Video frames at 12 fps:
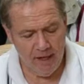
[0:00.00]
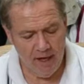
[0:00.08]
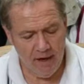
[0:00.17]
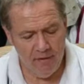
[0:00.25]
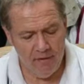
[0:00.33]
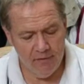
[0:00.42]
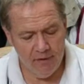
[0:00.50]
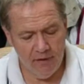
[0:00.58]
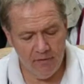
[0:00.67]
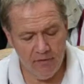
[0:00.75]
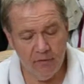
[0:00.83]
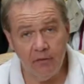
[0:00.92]
heron
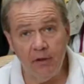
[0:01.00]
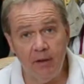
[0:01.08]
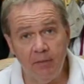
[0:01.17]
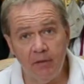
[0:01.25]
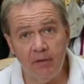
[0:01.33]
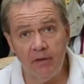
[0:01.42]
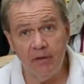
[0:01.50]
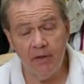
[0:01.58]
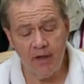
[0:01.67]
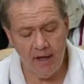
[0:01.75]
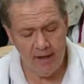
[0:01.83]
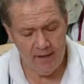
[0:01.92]
chases dreams into the
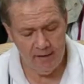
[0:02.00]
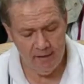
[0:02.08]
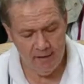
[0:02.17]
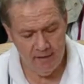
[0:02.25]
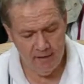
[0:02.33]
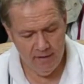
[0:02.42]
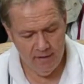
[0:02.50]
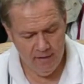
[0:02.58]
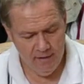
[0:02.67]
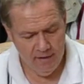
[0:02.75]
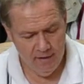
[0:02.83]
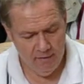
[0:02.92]
night,
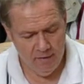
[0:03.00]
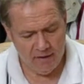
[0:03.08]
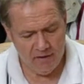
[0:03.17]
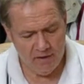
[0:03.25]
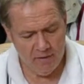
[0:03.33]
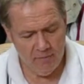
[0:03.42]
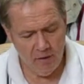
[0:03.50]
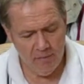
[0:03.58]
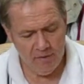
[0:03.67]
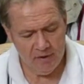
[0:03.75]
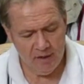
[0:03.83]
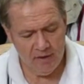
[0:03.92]
resting
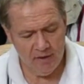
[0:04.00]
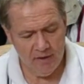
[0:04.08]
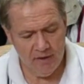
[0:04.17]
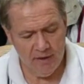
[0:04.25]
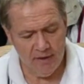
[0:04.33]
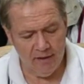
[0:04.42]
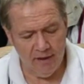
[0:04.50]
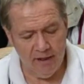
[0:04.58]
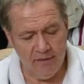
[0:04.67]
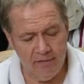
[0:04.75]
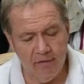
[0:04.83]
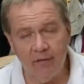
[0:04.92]
momentarily in a
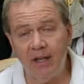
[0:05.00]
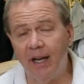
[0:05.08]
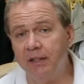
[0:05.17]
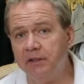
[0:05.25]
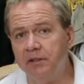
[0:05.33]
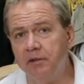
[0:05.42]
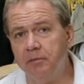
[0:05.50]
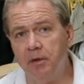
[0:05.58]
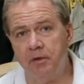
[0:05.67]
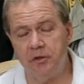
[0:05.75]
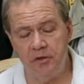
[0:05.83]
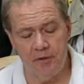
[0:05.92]
life of constant
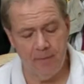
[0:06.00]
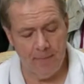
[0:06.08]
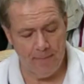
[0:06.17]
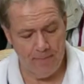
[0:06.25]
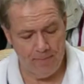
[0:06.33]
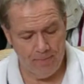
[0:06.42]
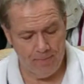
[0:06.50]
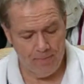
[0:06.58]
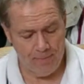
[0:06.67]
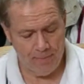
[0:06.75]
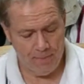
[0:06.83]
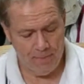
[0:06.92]
motion.
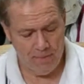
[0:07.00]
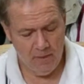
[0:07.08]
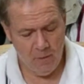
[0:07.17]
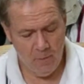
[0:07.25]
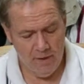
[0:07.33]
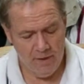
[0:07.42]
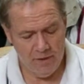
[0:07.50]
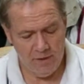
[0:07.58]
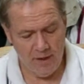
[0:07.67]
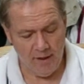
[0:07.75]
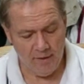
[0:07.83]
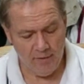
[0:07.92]
The wind
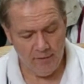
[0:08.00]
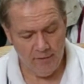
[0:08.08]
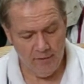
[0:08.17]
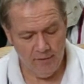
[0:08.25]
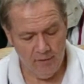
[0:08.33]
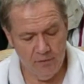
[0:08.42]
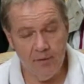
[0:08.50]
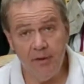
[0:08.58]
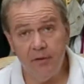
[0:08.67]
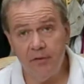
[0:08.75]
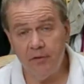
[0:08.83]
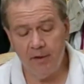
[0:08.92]
shakes.
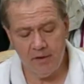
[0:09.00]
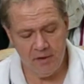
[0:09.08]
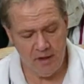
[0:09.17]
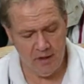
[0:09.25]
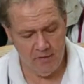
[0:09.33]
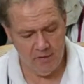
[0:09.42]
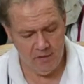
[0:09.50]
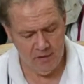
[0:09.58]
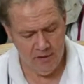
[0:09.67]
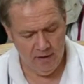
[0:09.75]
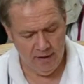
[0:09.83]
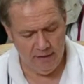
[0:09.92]
Trees stretch out,
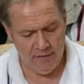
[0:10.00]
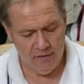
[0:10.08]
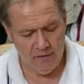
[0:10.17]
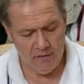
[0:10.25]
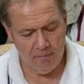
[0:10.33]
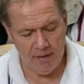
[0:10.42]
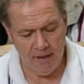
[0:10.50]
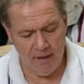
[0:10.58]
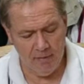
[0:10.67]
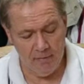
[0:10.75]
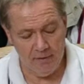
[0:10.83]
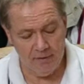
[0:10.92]

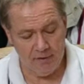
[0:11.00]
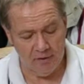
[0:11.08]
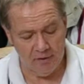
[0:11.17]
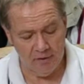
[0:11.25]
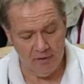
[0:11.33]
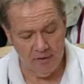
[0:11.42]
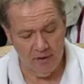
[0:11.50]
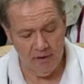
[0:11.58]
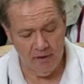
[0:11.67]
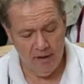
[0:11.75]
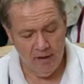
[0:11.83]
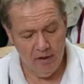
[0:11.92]
anticipating winter.
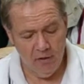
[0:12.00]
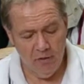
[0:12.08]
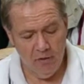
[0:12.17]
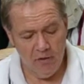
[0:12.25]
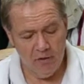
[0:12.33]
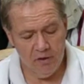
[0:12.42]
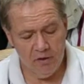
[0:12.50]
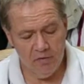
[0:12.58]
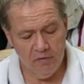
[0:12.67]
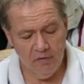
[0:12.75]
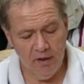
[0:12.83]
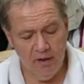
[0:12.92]
Orange
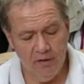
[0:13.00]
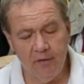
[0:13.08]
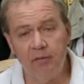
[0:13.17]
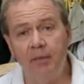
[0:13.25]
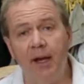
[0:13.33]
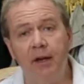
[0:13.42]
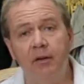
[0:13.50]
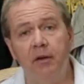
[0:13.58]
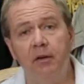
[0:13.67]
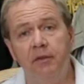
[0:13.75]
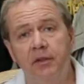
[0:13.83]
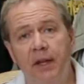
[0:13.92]
floods
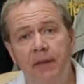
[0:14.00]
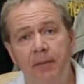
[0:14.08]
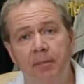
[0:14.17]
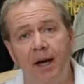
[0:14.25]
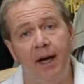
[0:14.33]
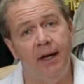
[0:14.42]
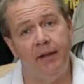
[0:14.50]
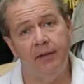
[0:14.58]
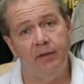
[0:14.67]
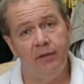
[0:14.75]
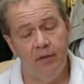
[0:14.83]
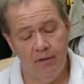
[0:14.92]
mangroves and the
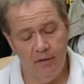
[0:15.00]
pines.